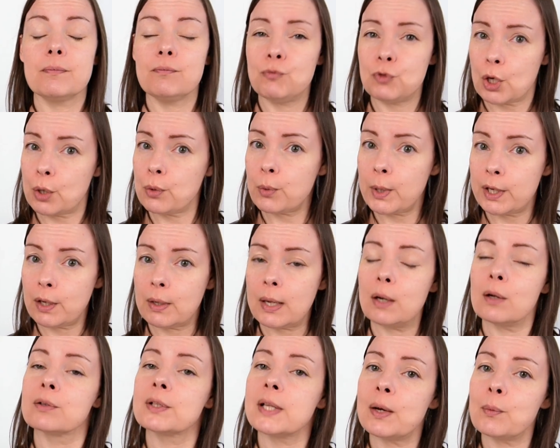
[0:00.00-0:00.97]
Don't quite know
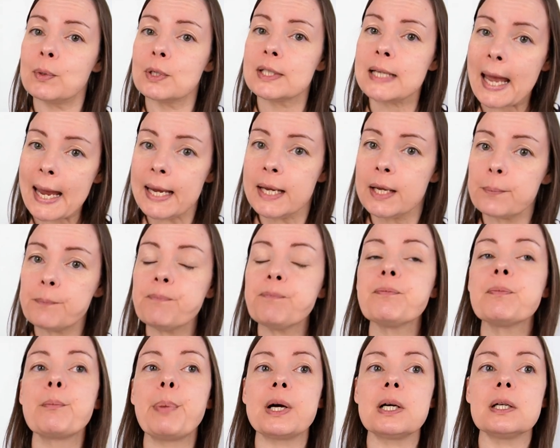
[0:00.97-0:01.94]
how long that will take,
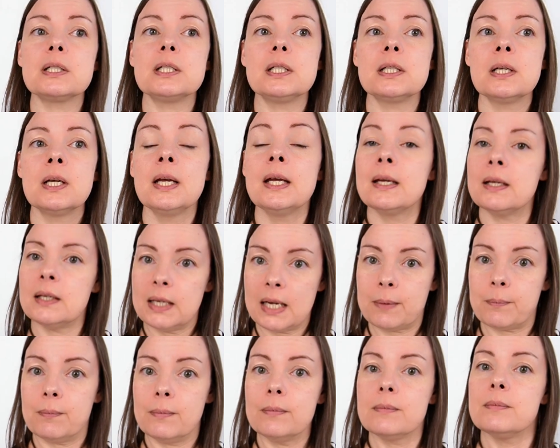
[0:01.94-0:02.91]
but
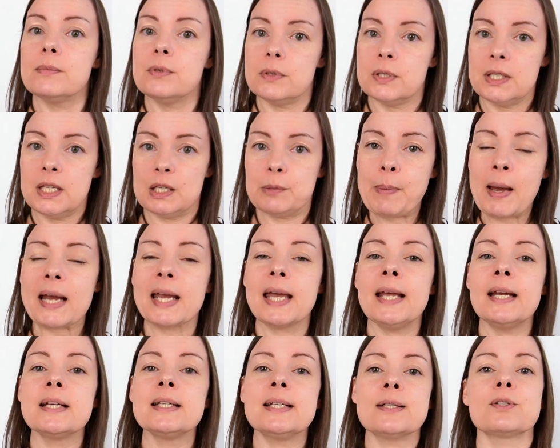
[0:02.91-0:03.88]
yeah, she's back
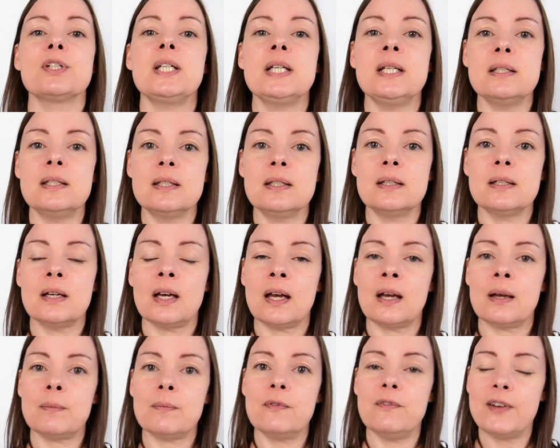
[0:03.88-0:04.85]
in until she's
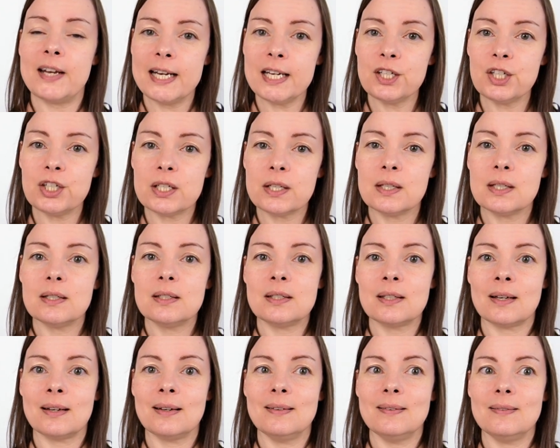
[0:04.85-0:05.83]
finished,
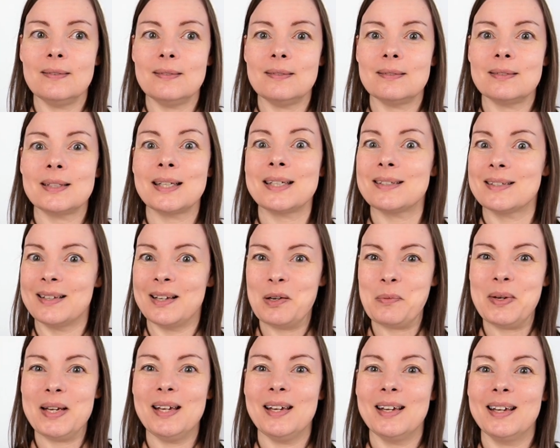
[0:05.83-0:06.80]
so that's going to
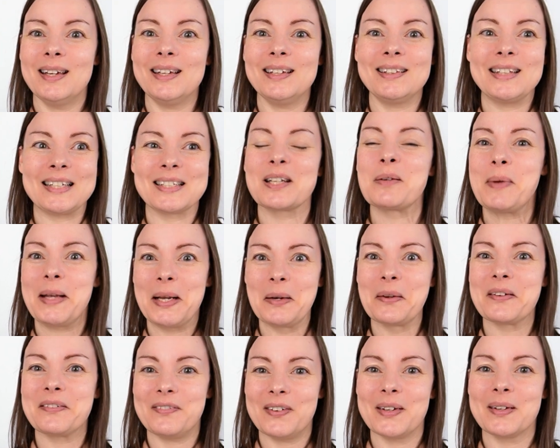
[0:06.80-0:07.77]
be a
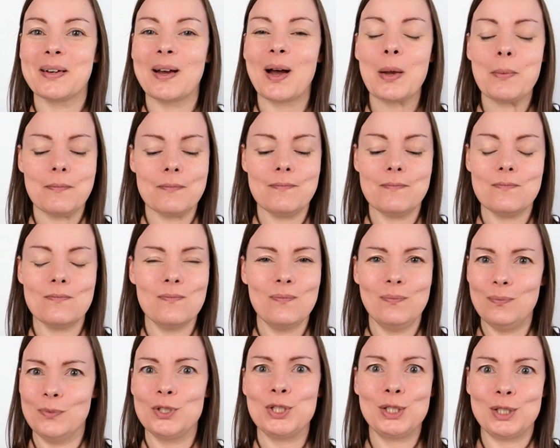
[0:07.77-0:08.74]
lot of fun. I'm
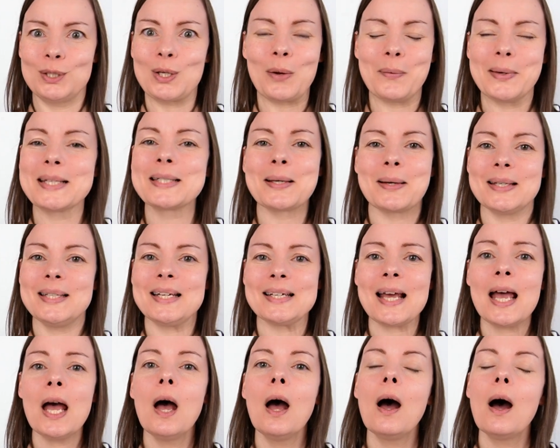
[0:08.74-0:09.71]
so excited.
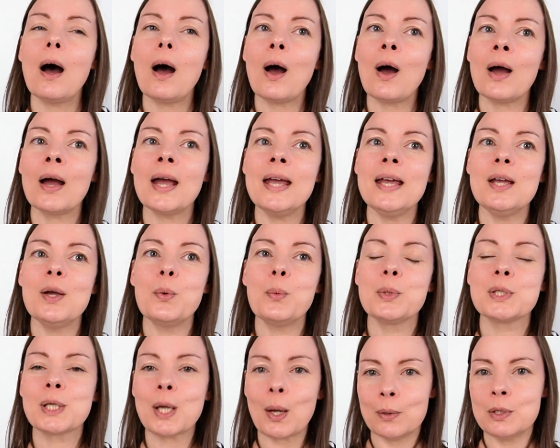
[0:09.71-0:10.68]
I
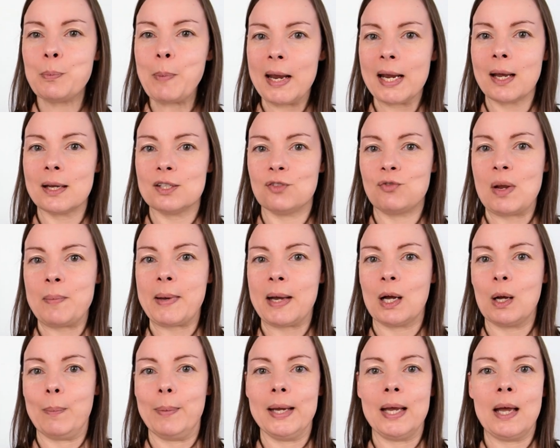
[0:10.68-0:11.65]
was going to pick her straight
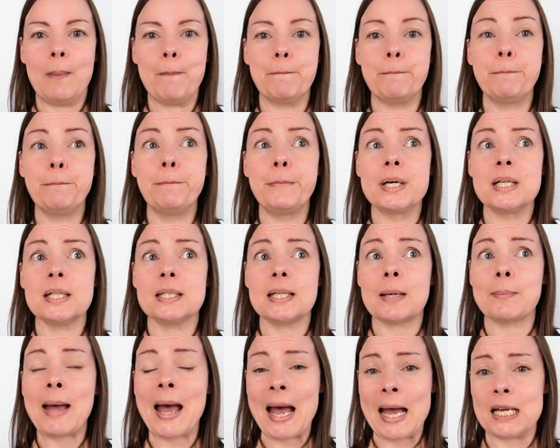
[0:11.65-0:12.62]
back up again, but
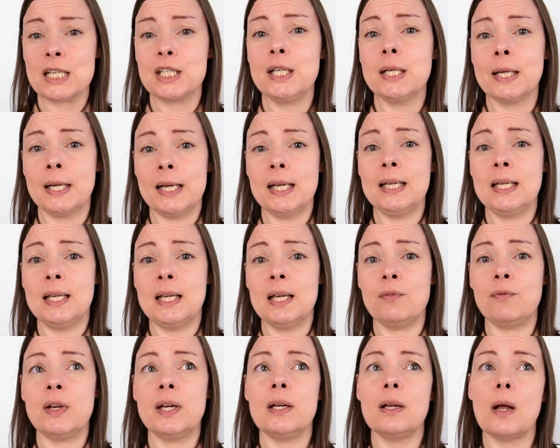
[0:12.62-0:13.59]
I'm actually going to
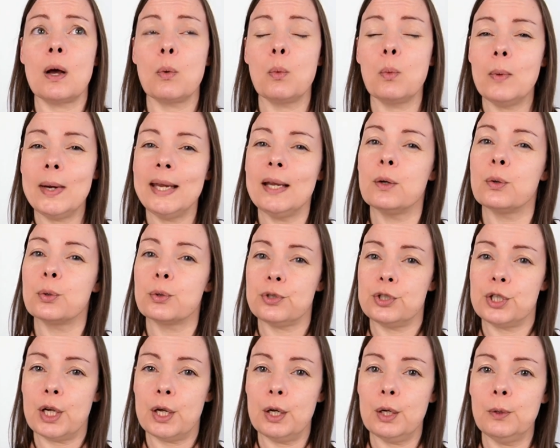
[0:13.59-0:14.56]
give it a week or
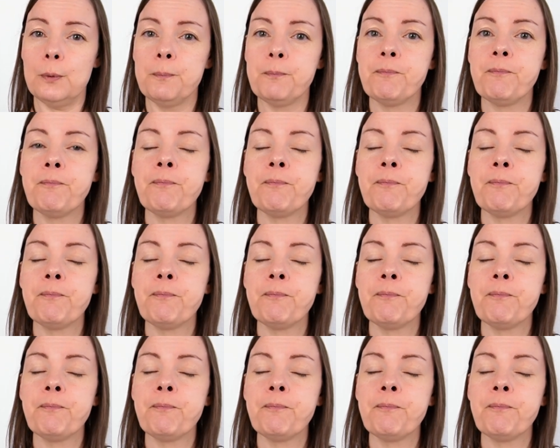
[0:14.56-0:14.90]
two,